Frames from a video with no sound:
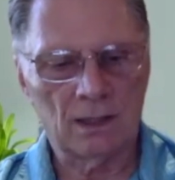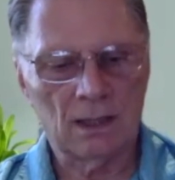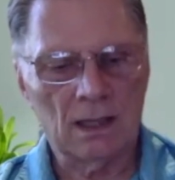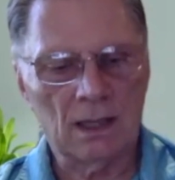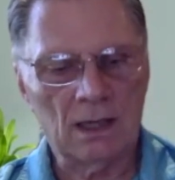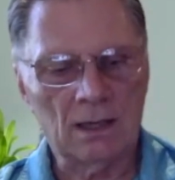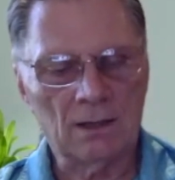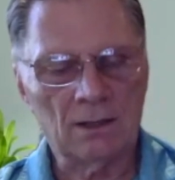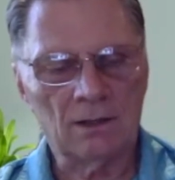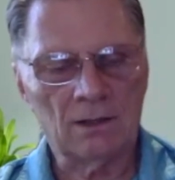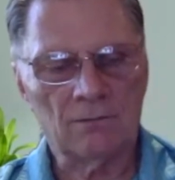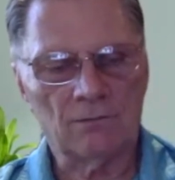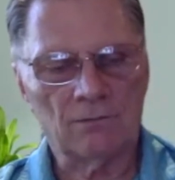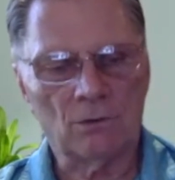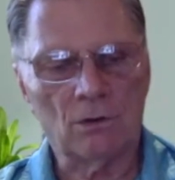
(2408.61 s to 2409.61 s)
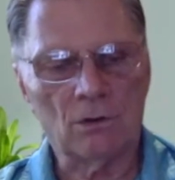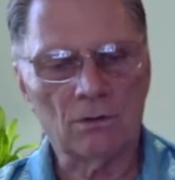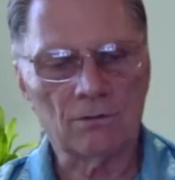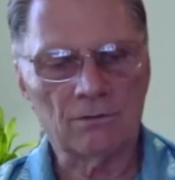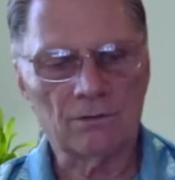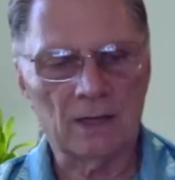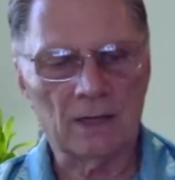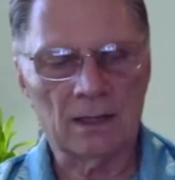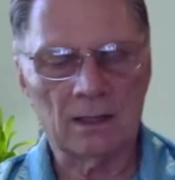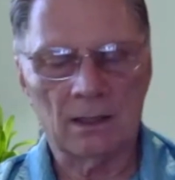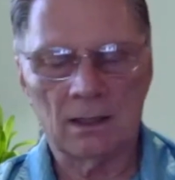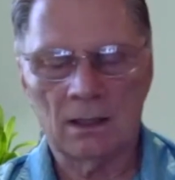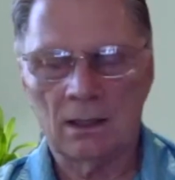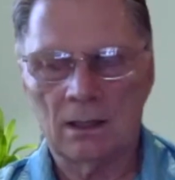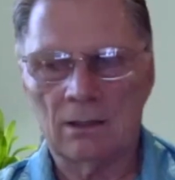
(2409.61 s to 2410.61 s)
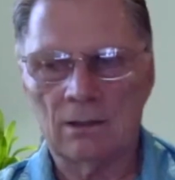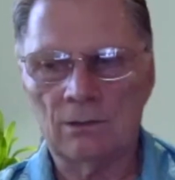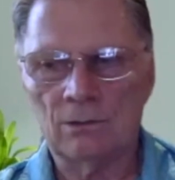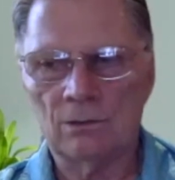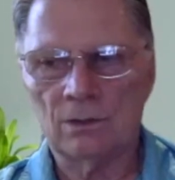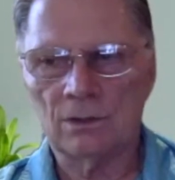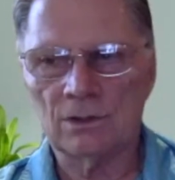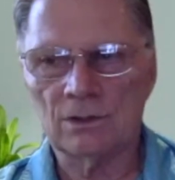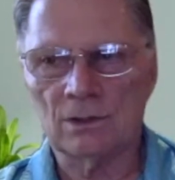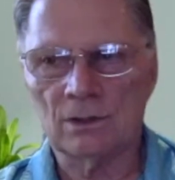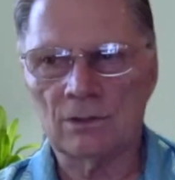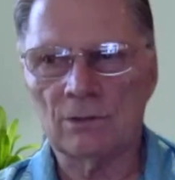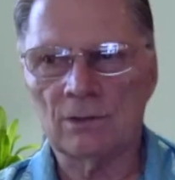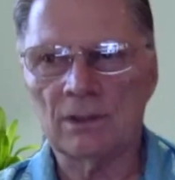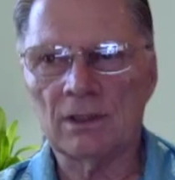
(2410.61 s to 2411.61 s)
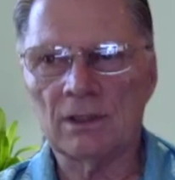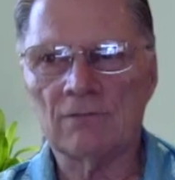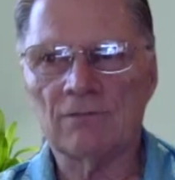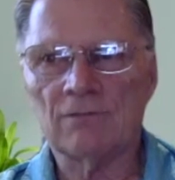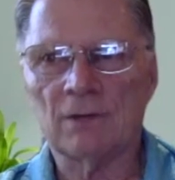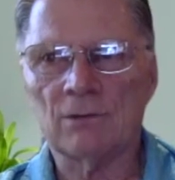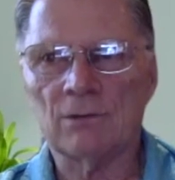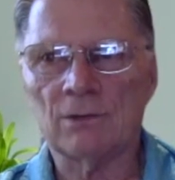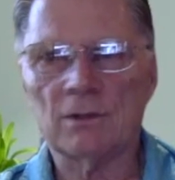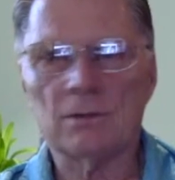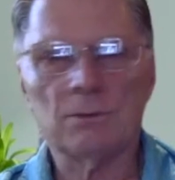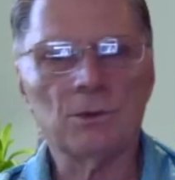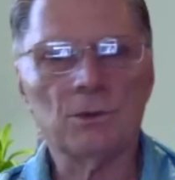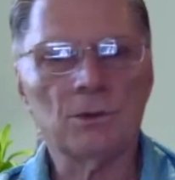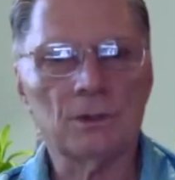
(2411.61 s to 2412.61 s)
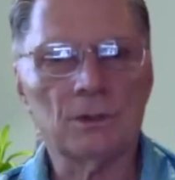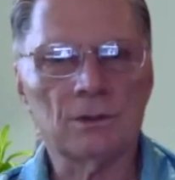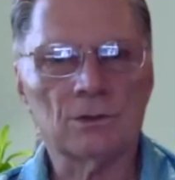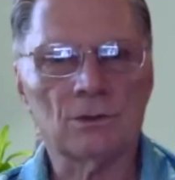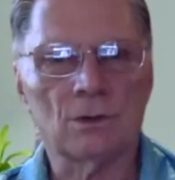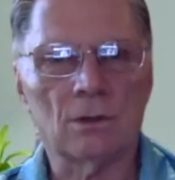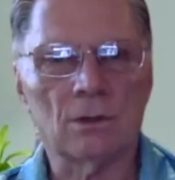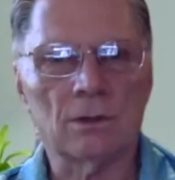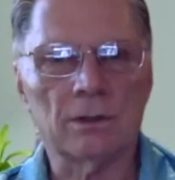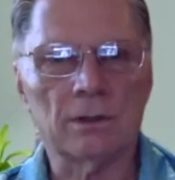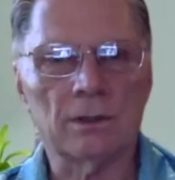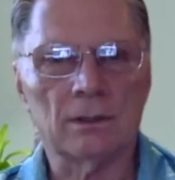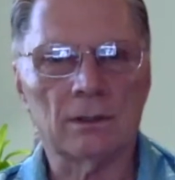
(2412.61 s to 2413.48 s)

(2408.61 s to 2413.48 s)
And I think for all of that, you can start to identify with the community strongly.